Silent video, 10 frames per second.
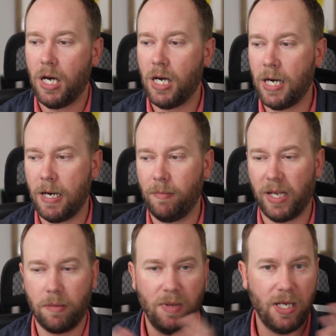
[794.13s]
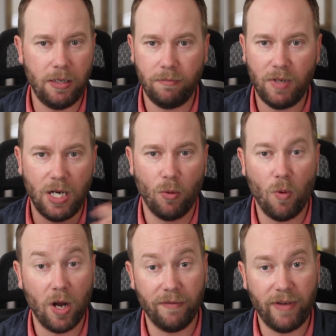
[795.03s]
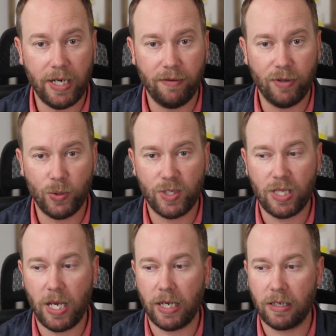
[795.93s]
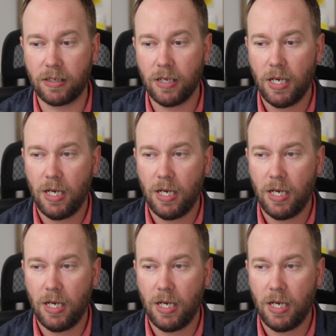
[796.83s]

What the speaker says: It could be, one of any of those things.